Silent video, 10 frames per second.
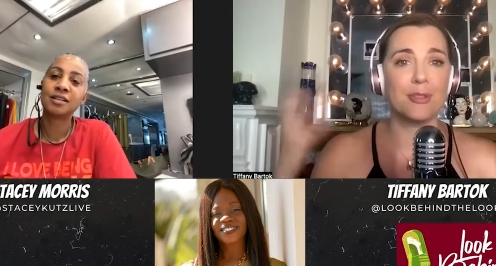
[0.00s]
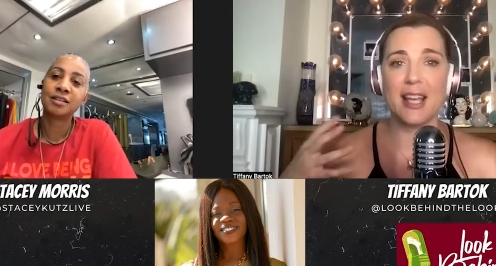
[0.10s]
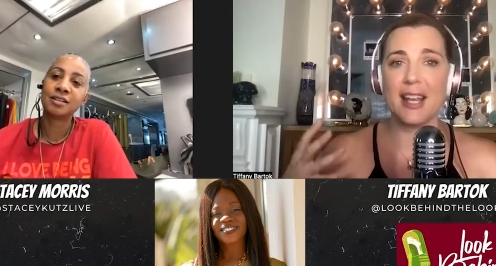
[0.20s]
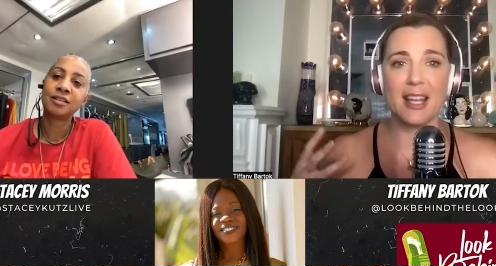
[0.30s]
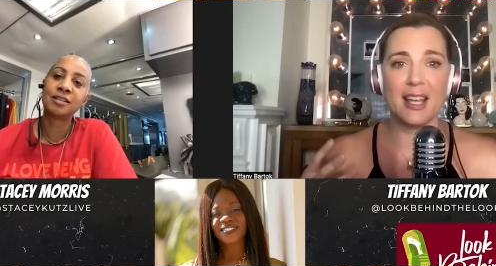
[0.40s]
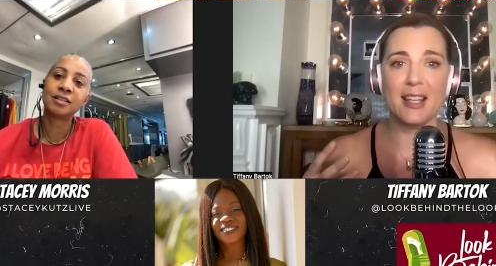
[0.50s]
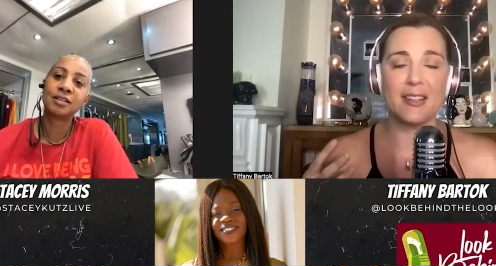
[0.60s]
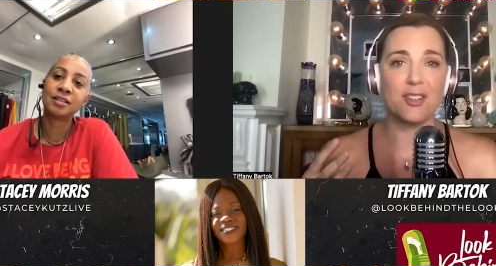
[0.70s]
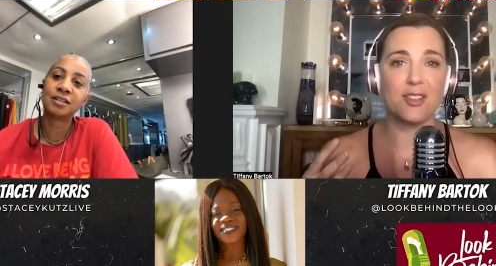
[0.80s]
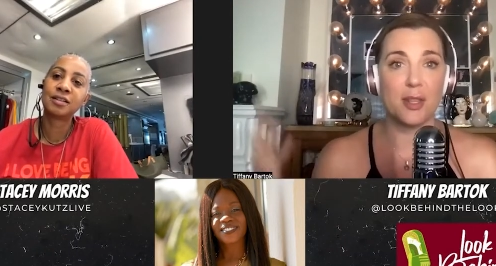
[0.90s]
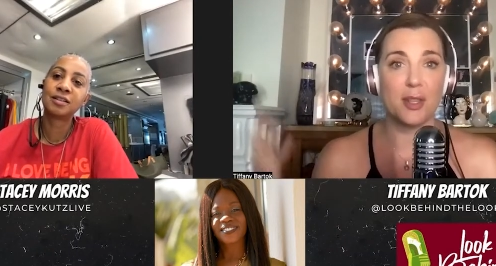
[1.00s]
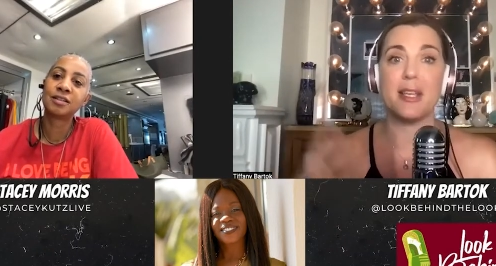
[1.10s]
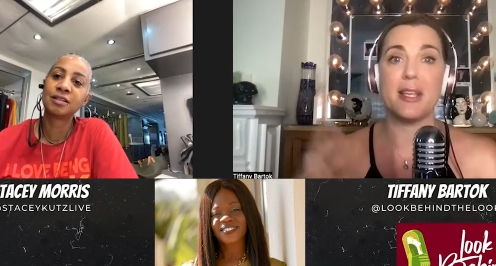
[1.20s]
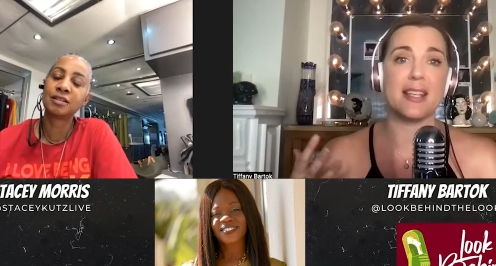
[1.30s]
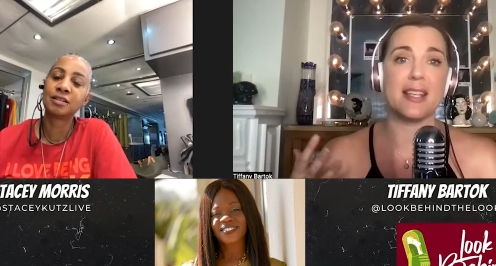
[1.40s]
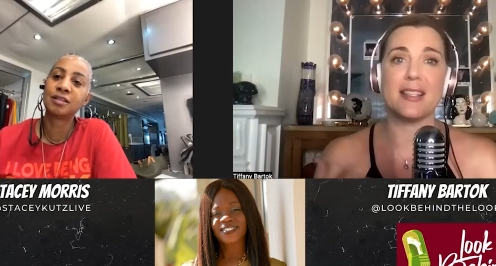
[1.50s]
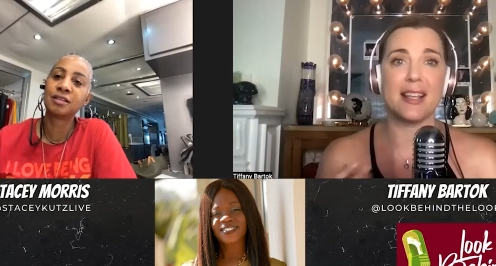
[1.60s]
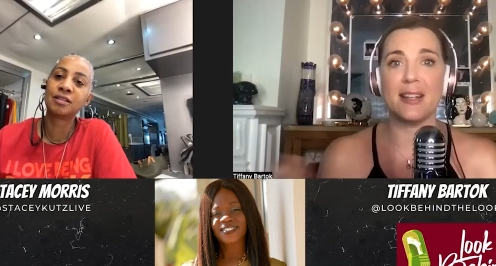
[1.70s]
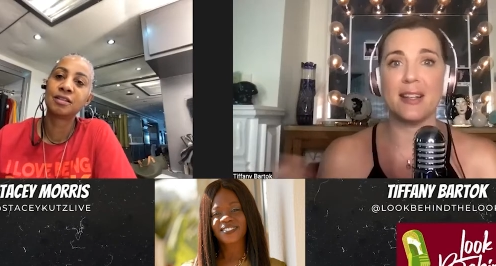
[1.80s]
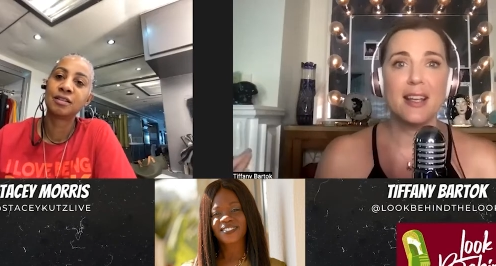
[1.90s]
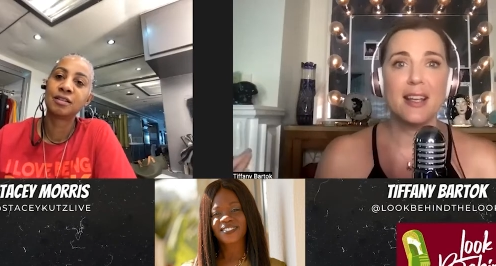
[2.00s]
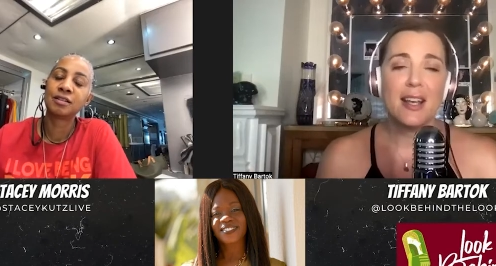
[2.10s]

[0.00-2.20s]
Speaker 1: get into the business and